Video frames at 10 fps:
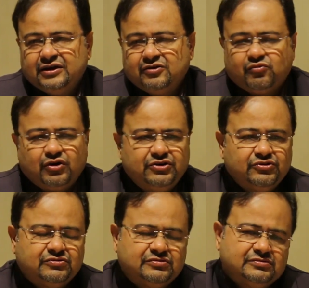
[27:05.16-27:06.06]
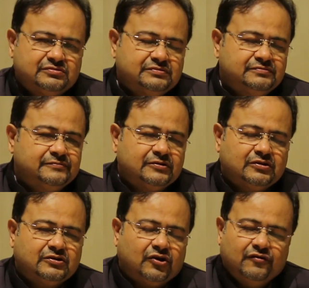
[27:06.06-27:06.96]
What you
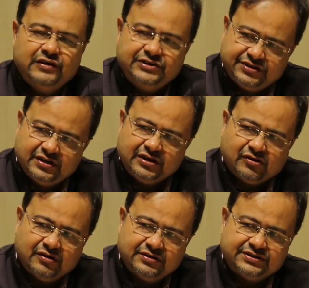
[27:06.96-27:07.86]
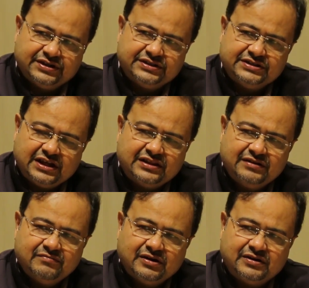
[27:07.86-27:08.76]
conventionally call research is
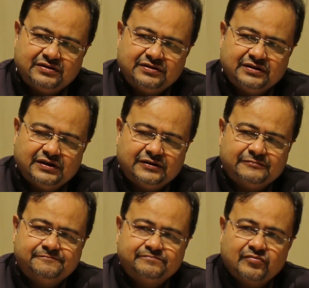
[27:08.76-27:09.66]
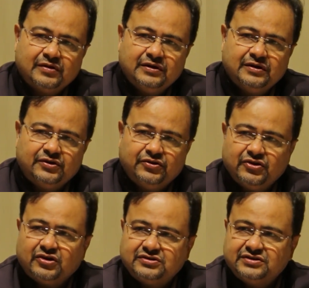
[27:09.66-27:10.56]
nothing but
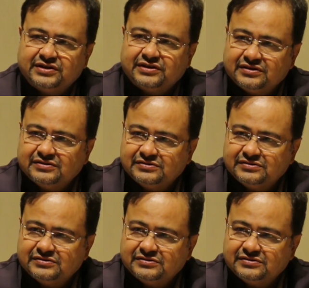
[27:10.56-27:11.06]
curiosity.